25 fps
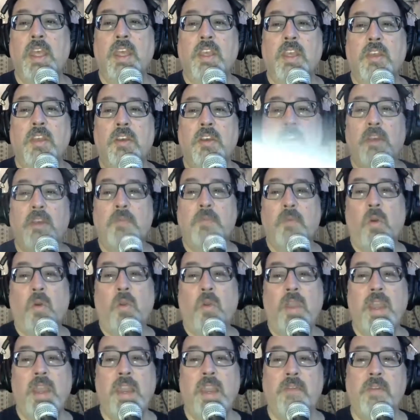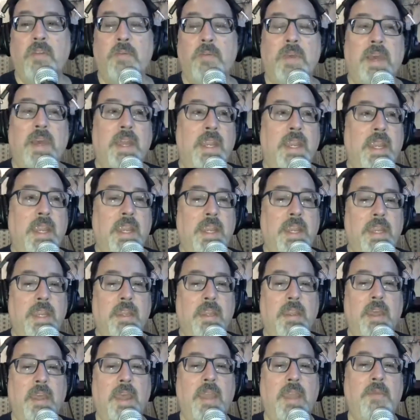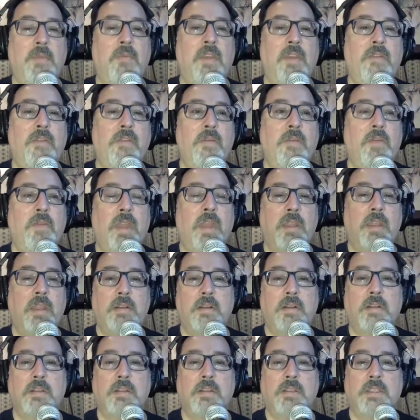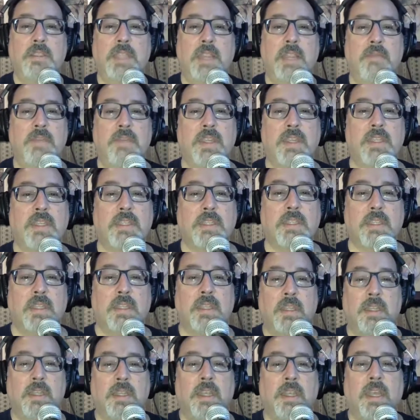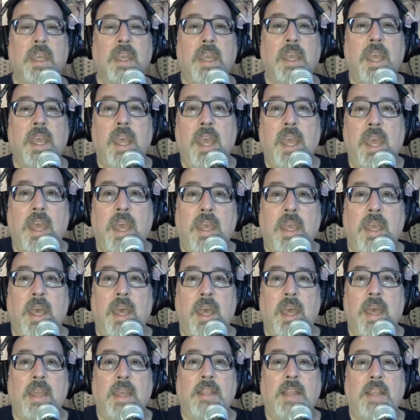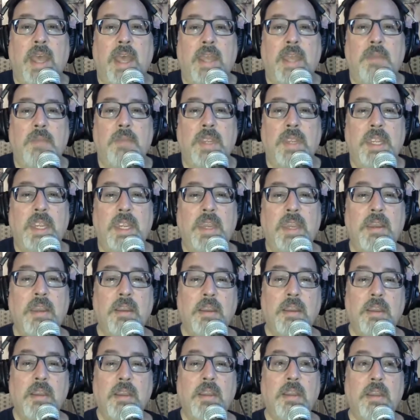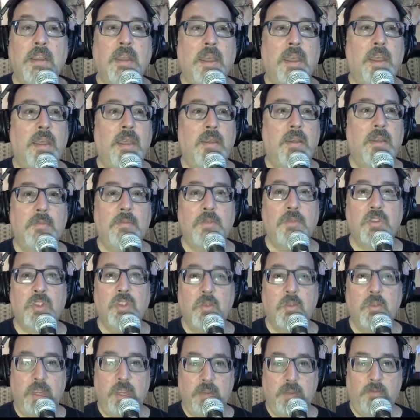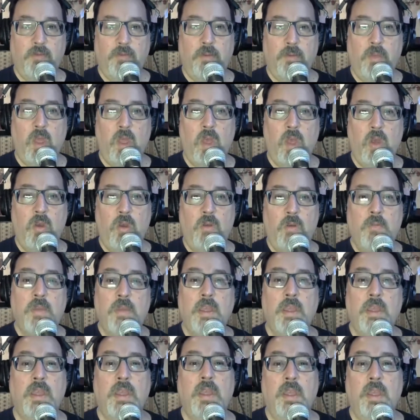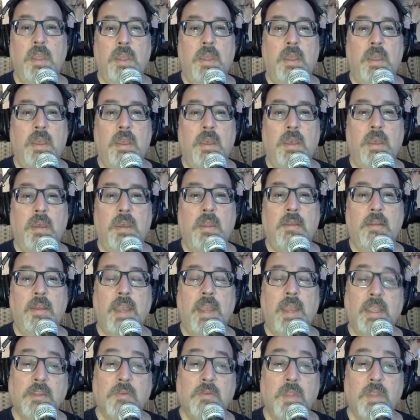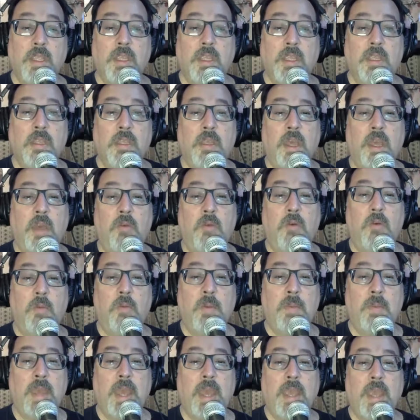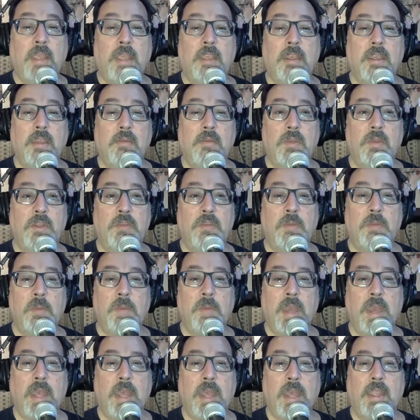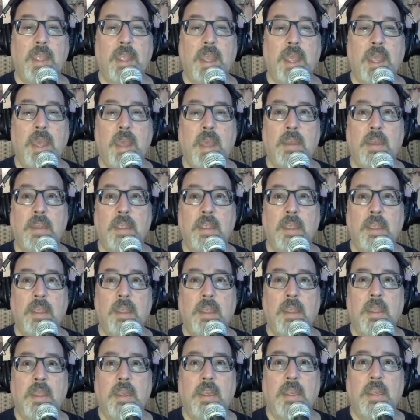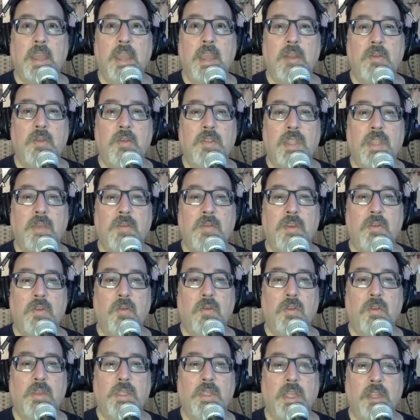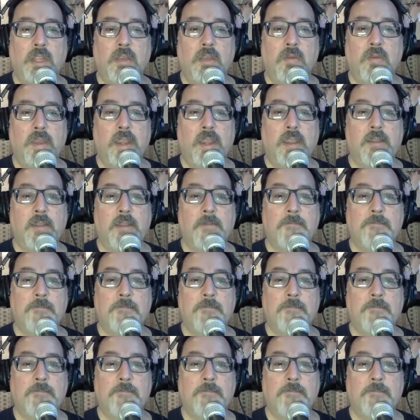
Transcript: Good morning, everybody. I'm Reverend Michael Davis. Glad to be here, Zooming from home. Next week, we'll be back. We should be back at 907 North Delaware.